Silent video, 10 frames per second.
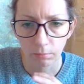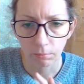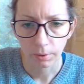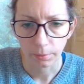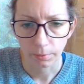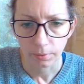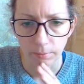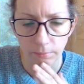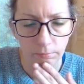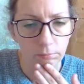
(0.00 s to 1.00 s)
I will
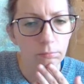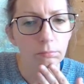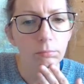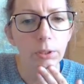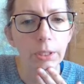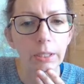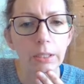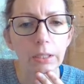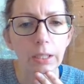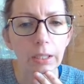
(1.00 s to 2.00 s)
look
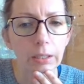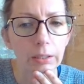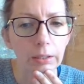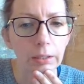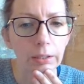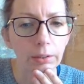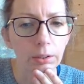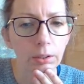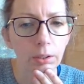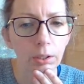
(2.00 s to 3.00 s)
into that later.